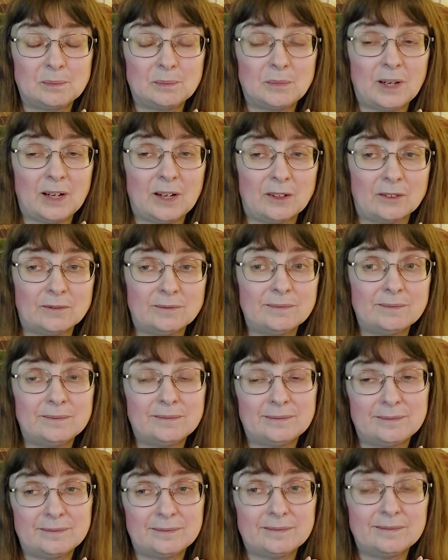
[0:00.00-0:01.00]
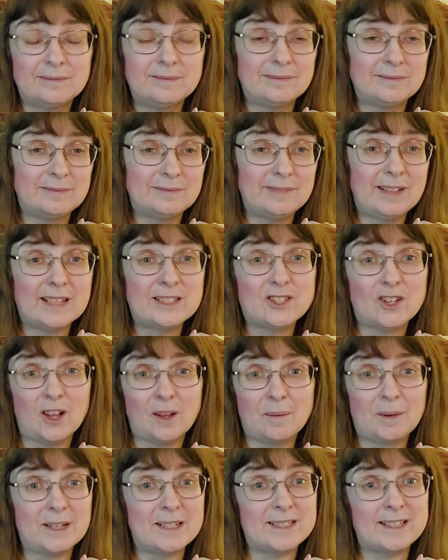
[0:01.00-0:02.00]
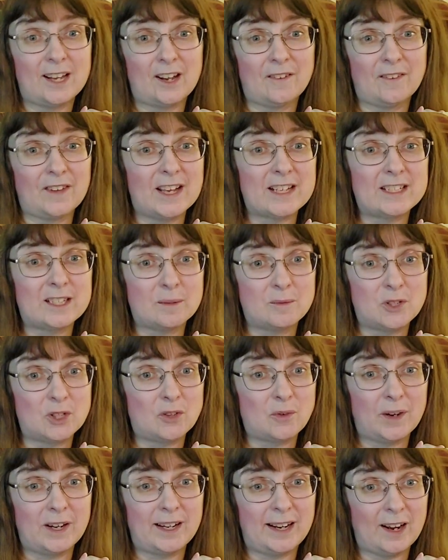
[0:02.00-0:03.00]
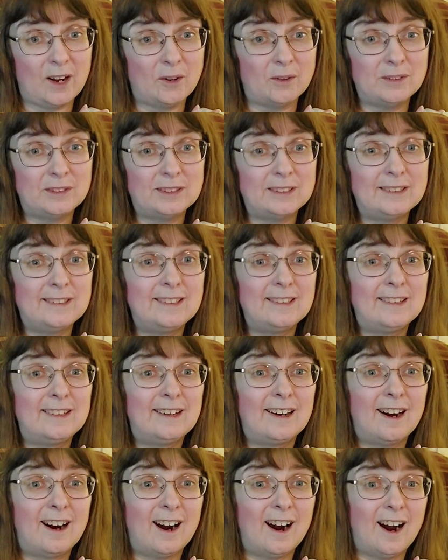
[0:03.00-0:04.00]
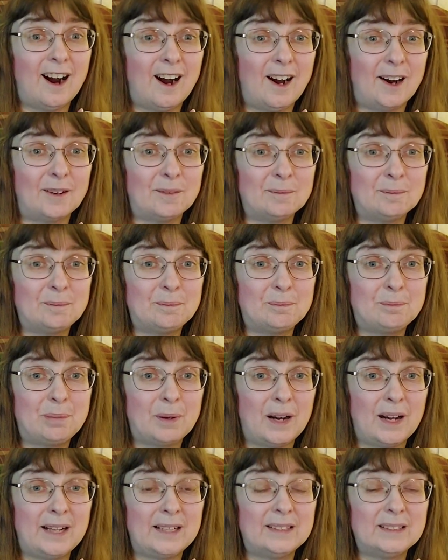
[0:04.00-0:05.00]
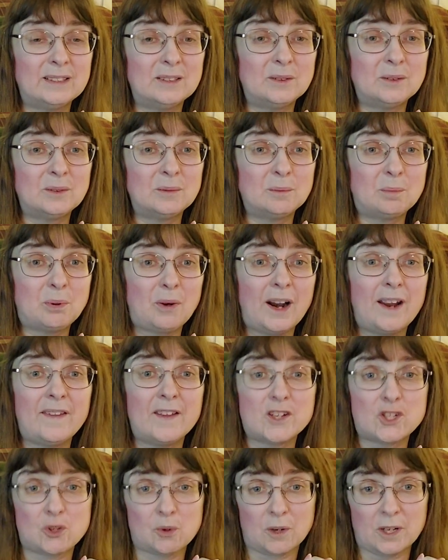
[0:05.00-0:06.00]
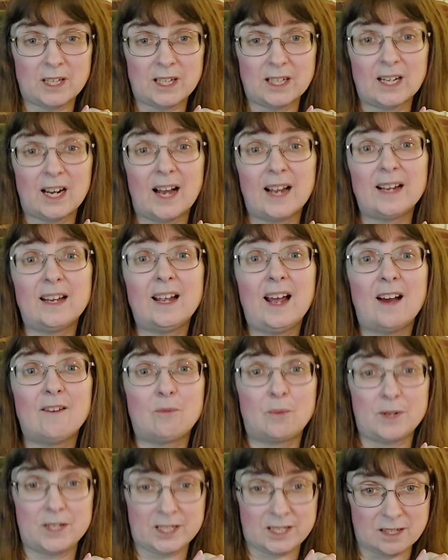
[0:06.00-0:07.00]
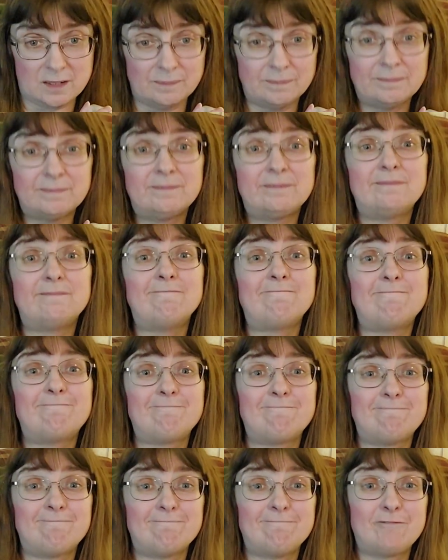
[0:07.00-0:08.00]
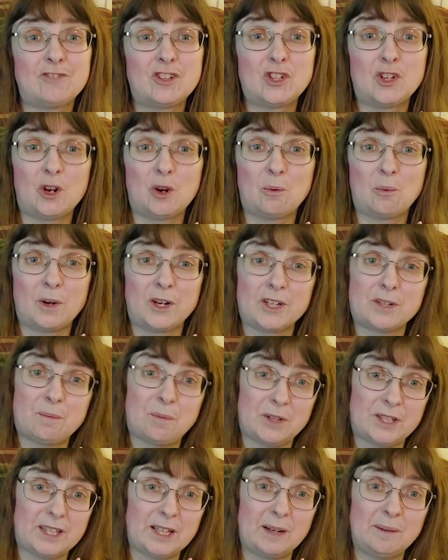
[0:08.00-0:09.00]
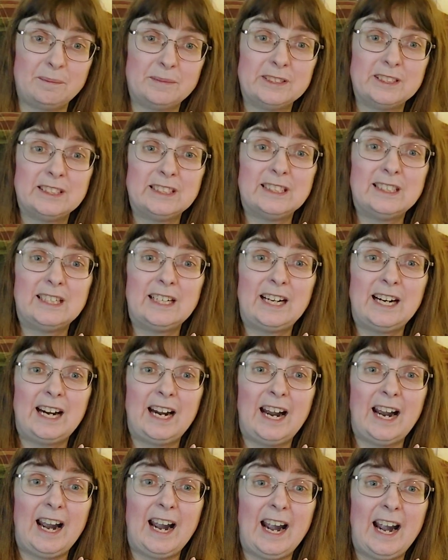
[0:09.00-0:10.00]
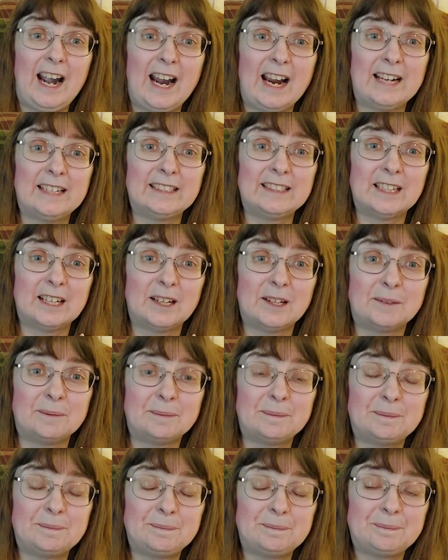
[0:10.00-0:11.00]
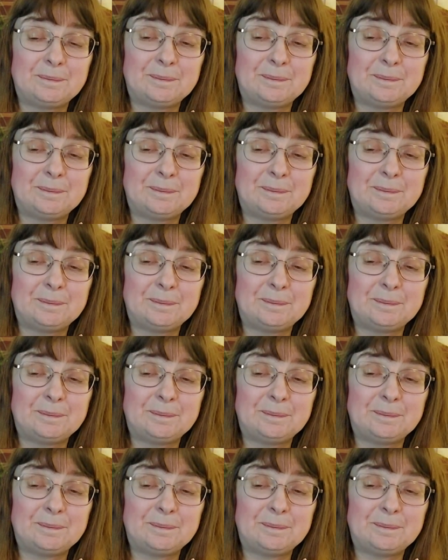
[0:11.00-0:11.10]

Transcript: well, that's all I'm going to say on that subject right now. Um, but pray that Jordan and I have wisdom to know where to put them. And um,